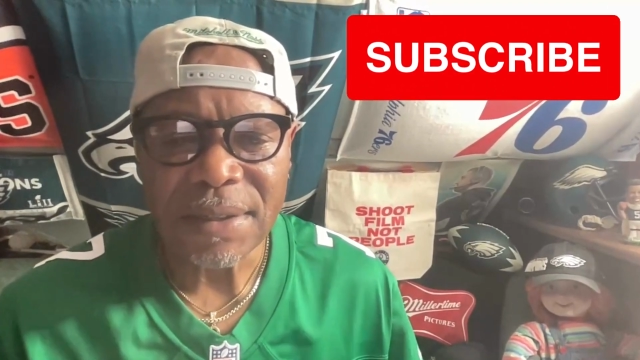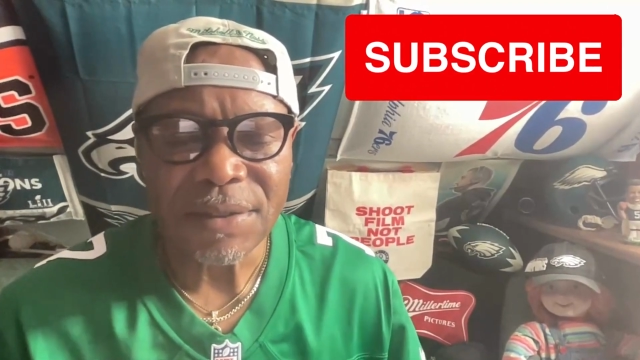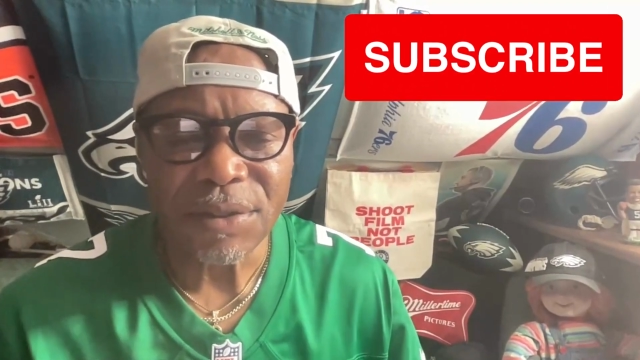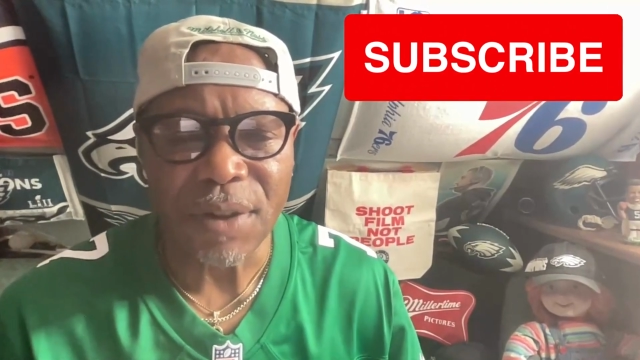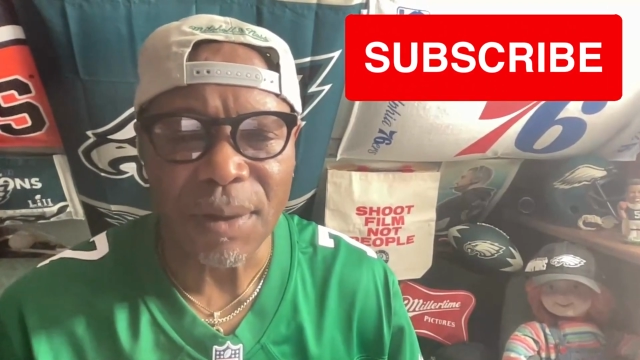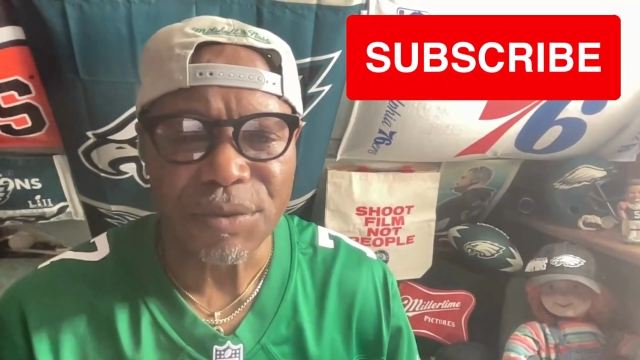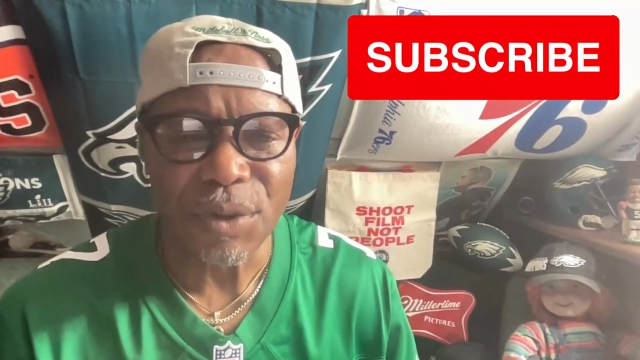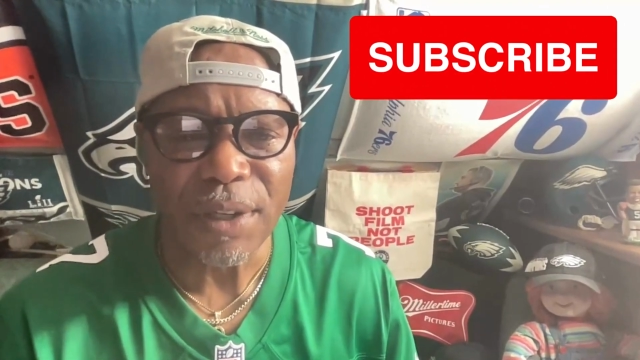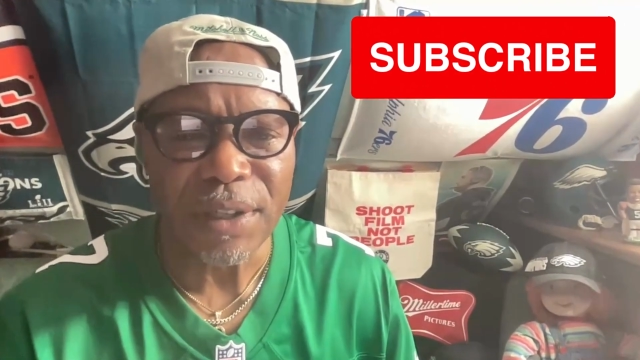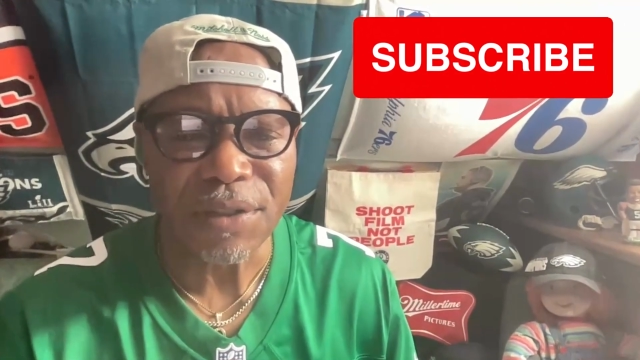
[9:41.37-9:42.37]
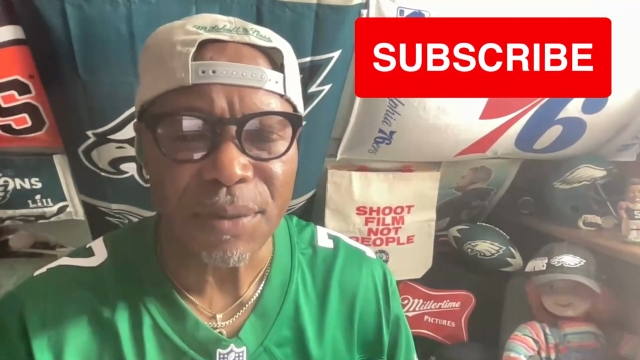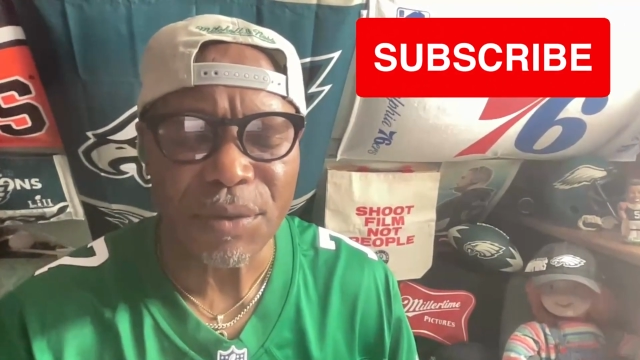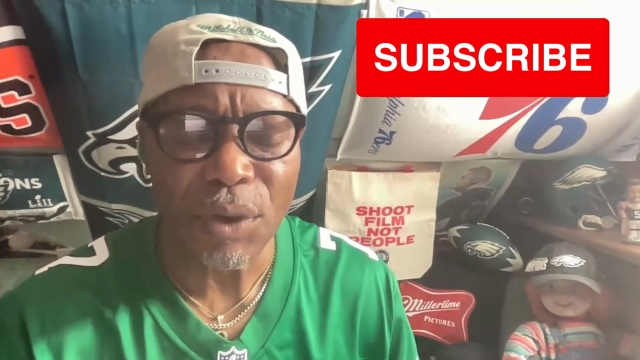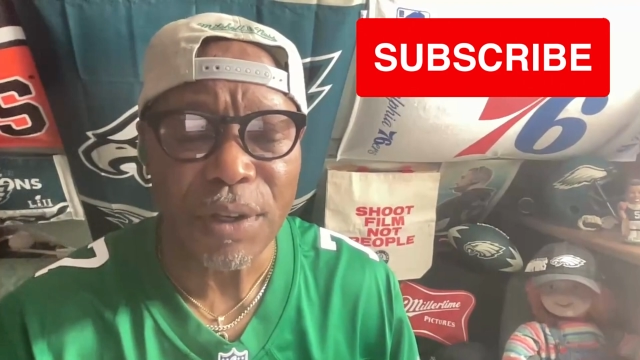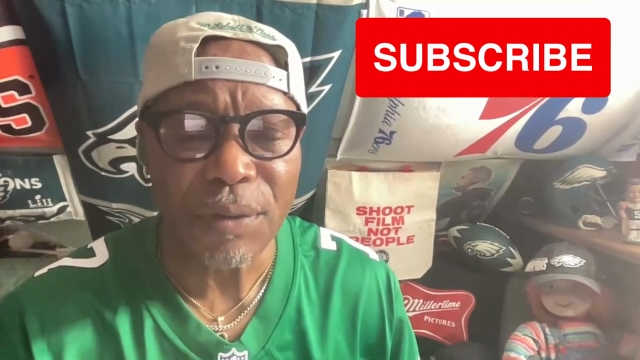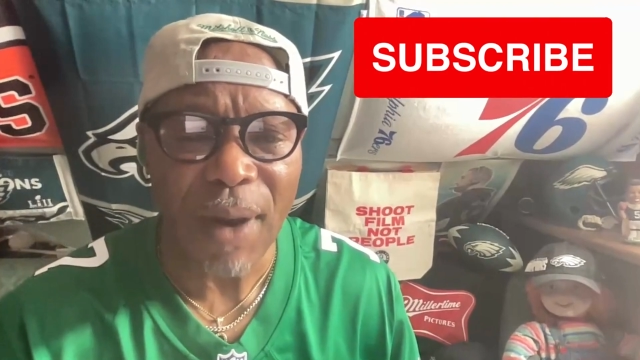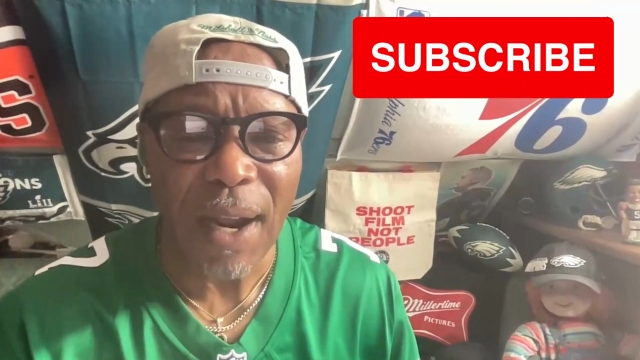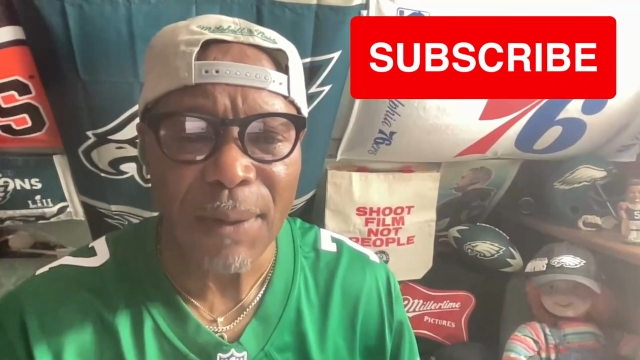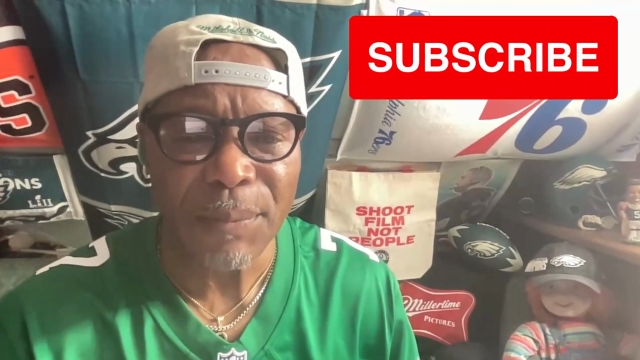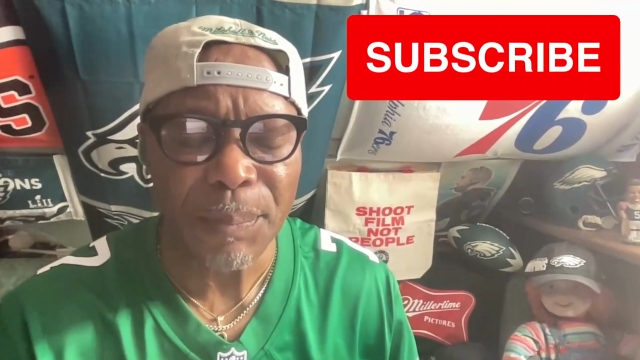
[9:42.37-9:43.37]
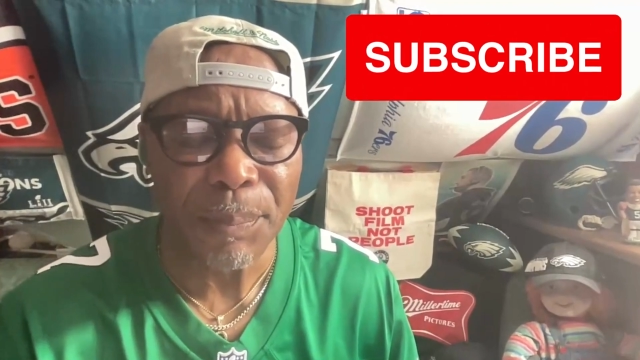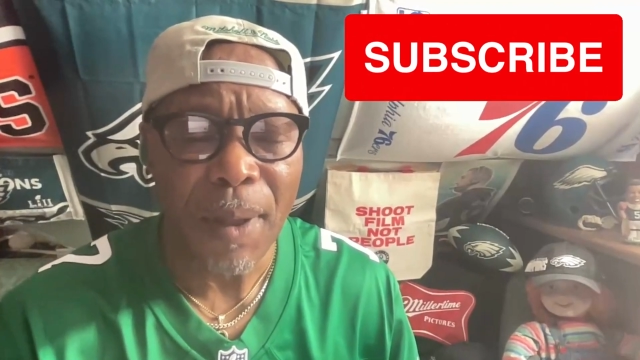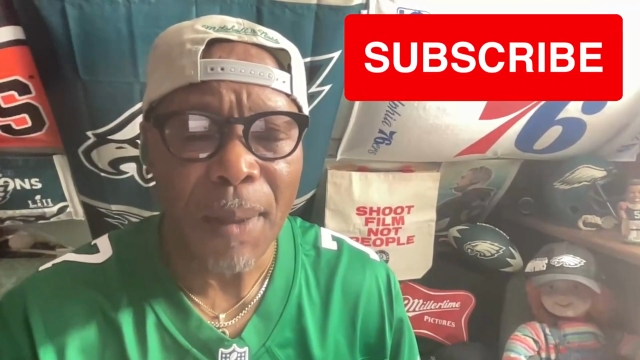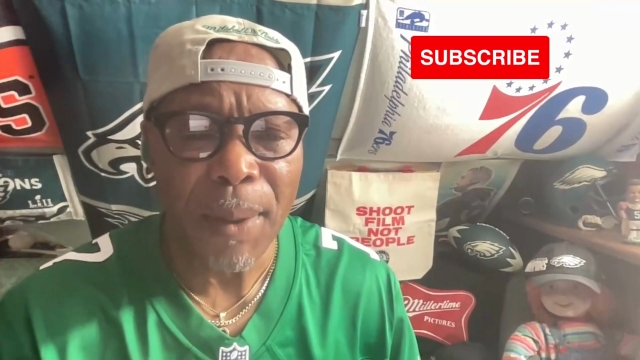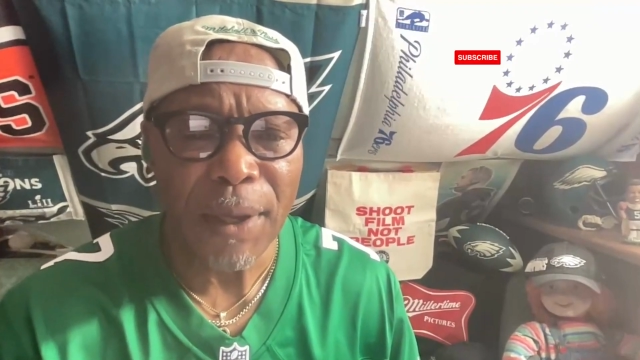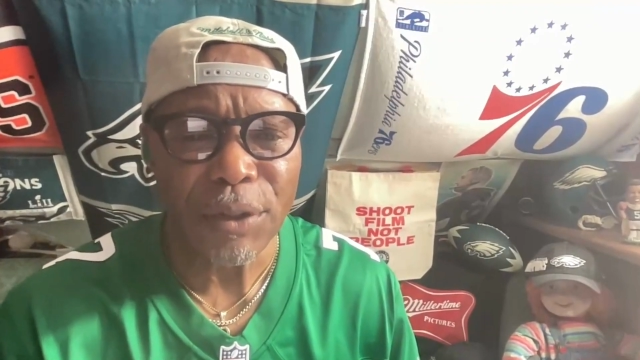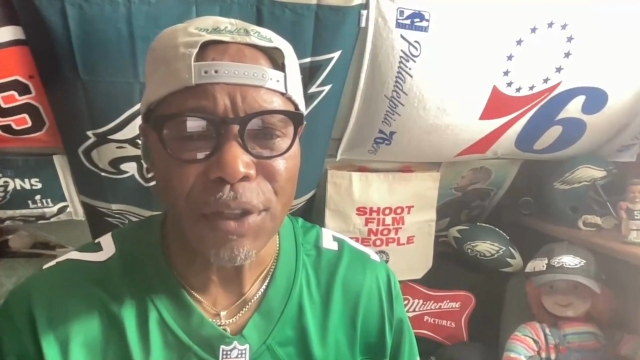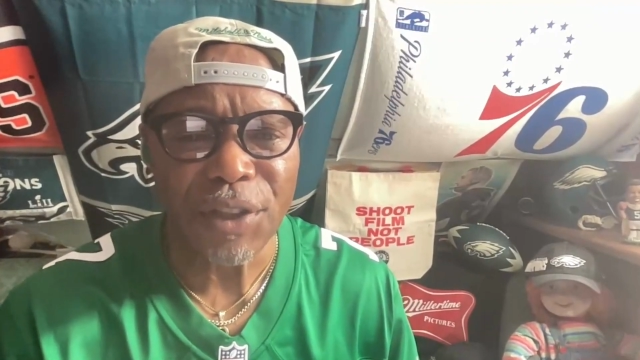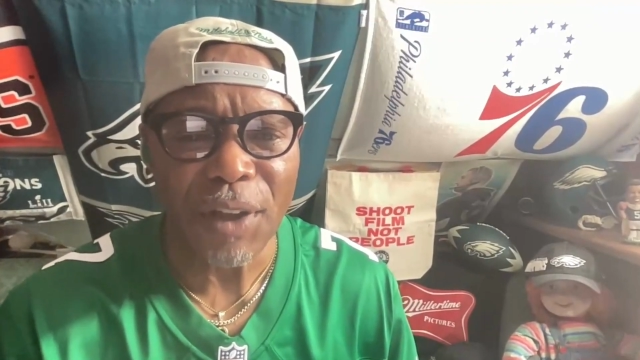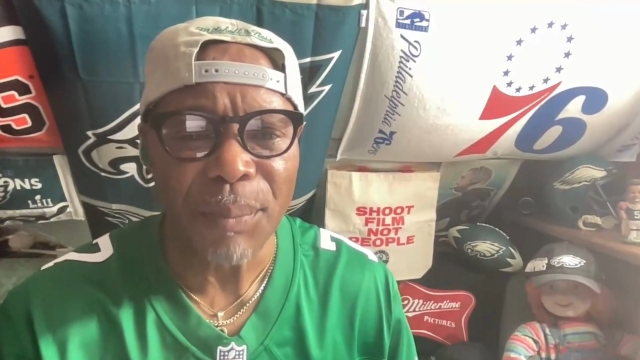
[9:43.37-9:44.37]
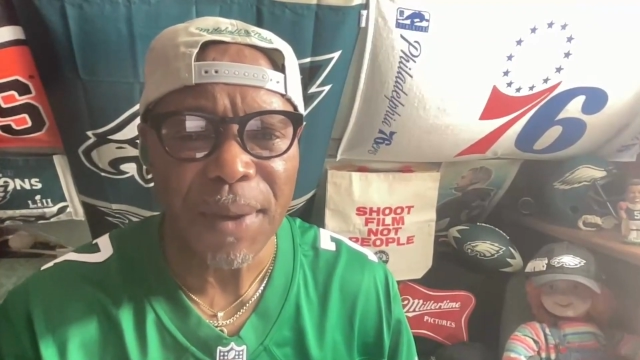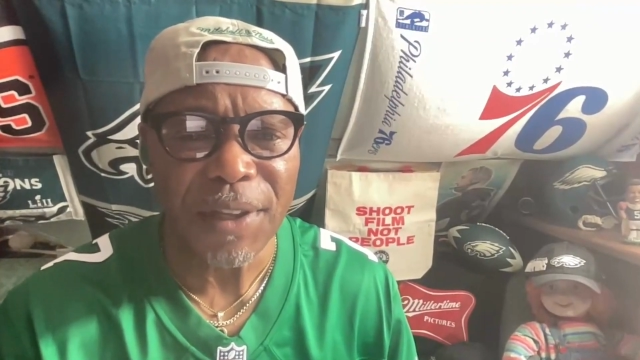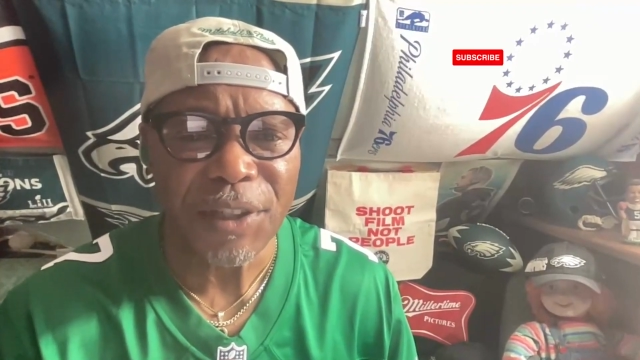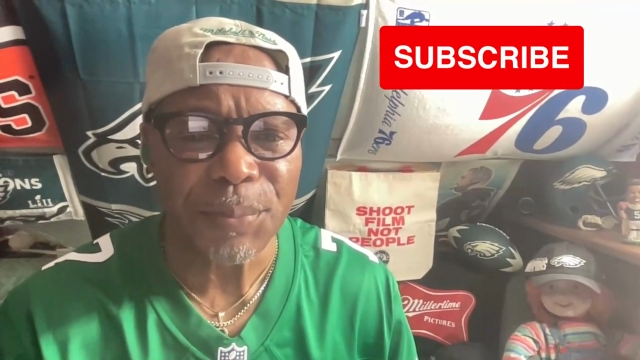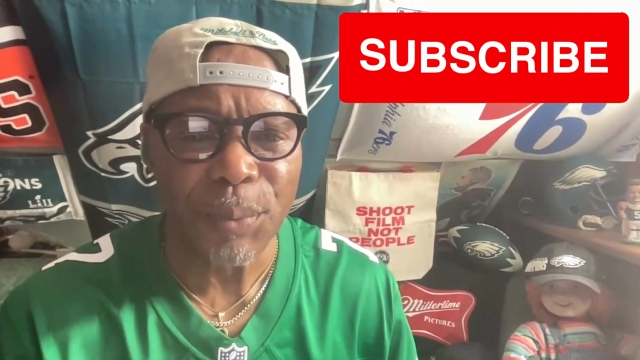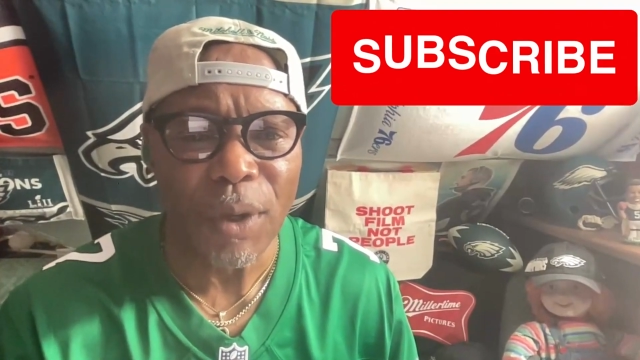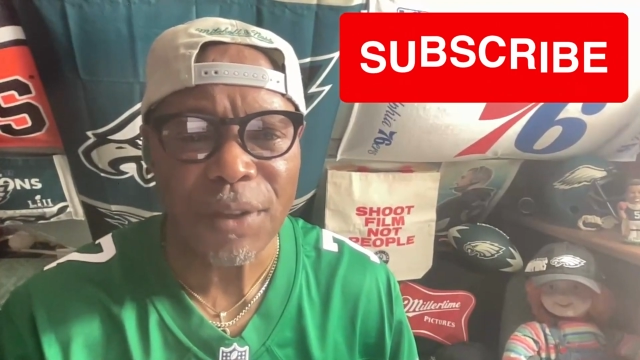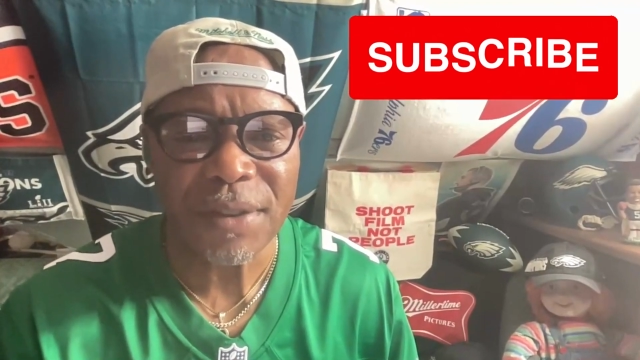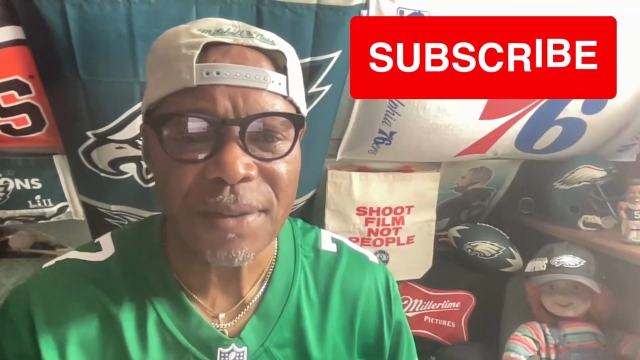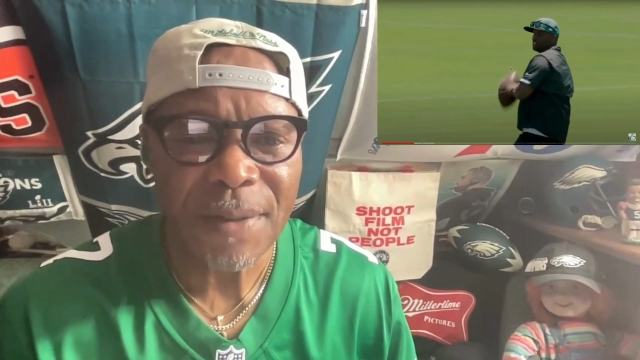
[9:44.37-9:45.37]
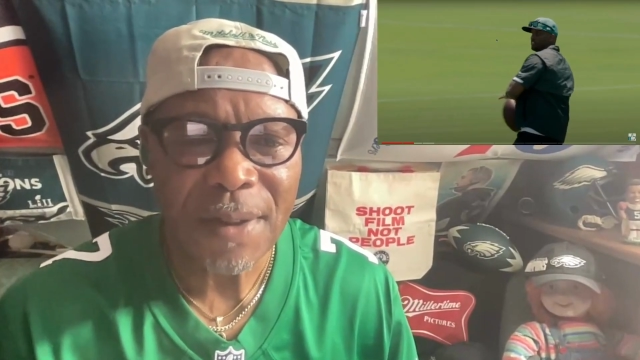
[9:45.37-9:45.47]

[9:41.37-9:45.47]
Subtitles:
So come join it. Come join the ride with Bet on Yourself Media Sports.